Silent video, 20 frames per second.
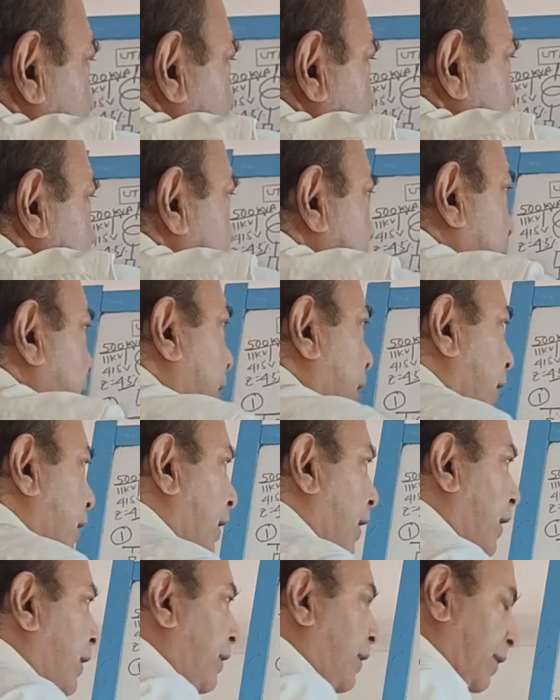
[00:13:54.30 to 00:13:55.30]
transformer,
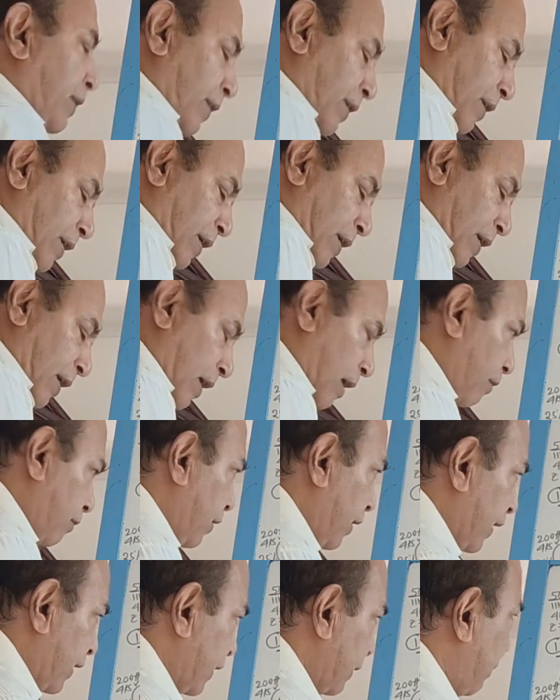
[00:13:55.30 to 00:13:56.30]
right? Now
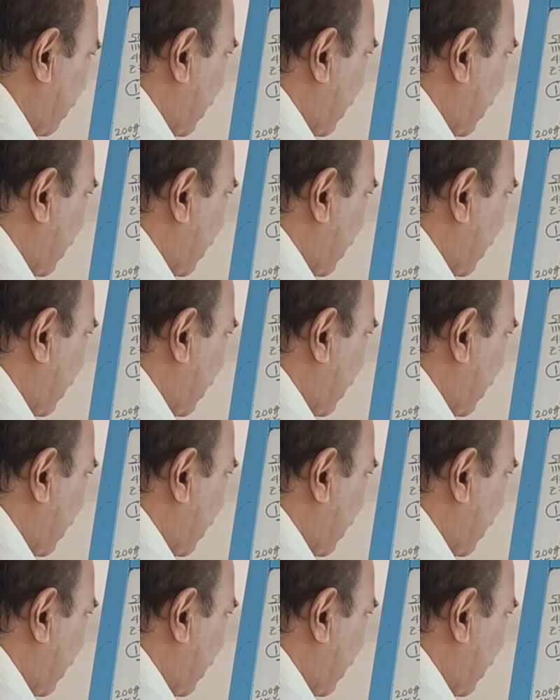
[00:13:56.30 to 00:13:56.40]
next